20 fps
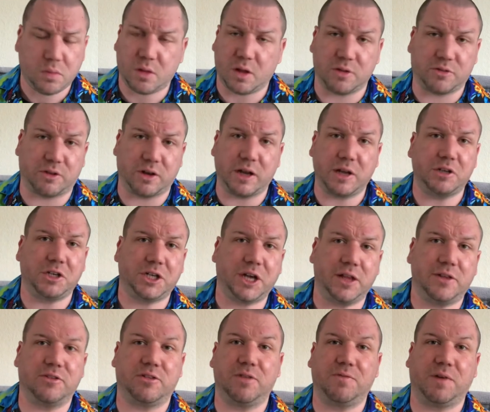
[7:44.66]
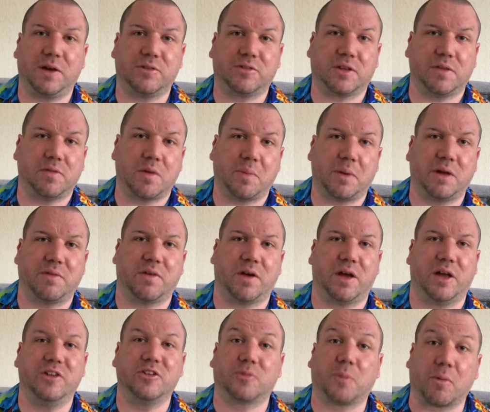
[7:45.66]
So, ladies and gents, if that's given you a bit of an
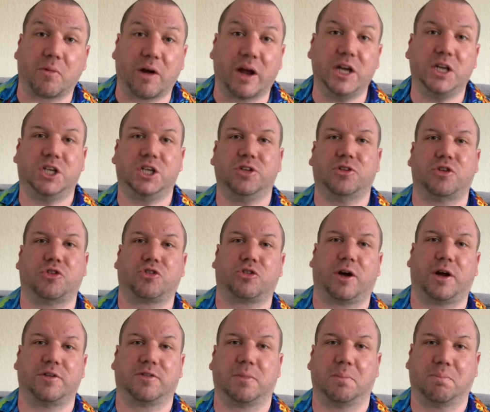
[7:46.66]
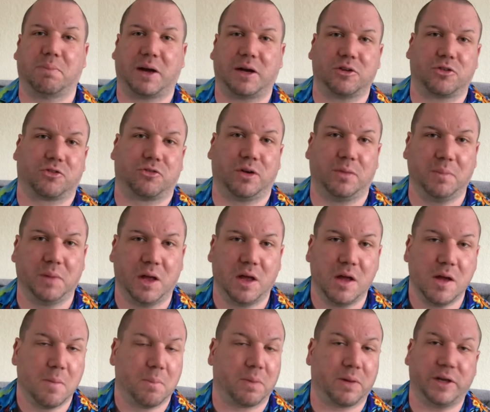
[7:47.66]
inspiration to try some Banks Rum,
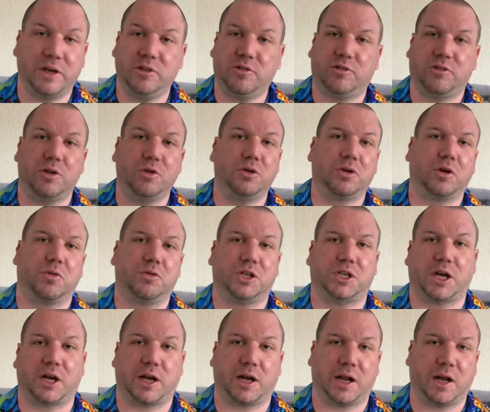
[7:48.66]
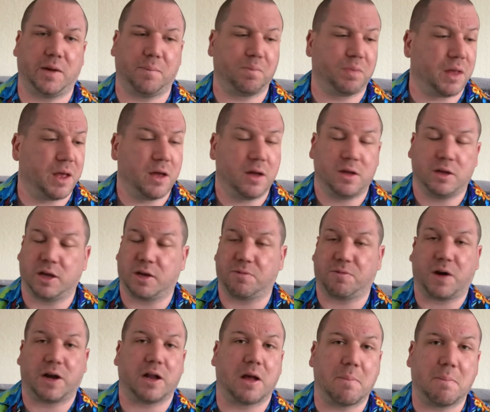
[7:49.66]
please do go and check it out. You can
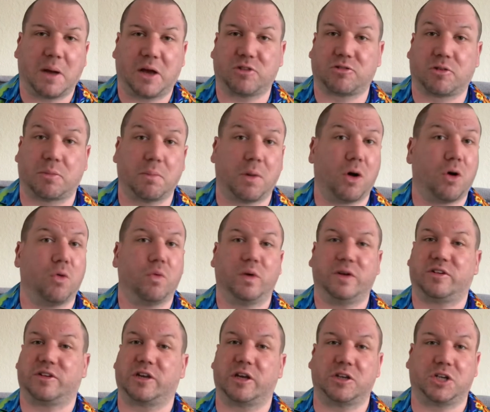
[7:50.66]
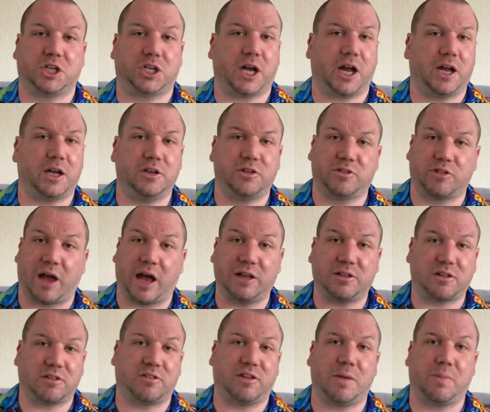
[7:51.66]
find it at Mass Remote, Whiskey Exchange, head
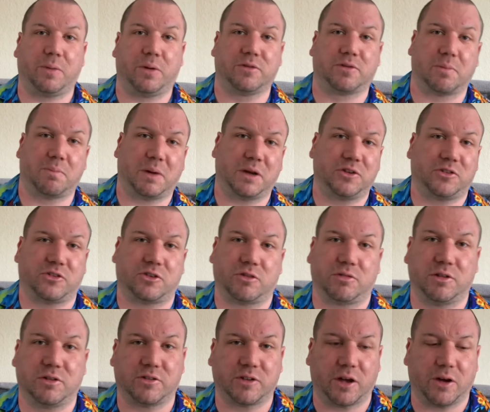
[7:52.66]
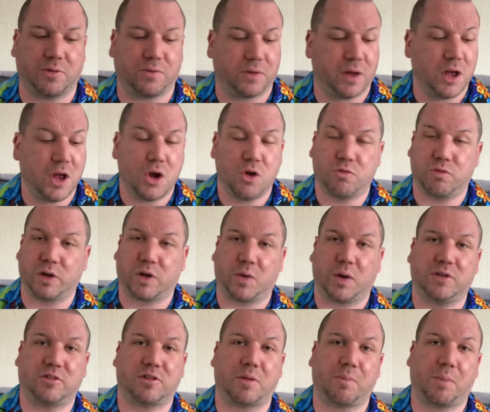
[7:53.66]
to Tipples in Manchester itself,
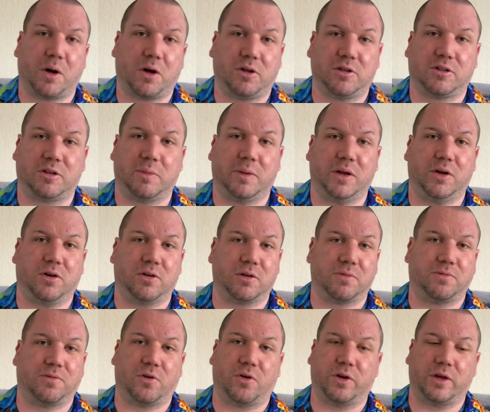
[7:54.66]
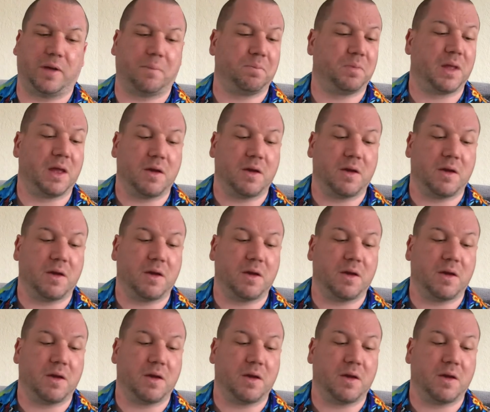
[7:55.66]
request a bottle to be ordered for you.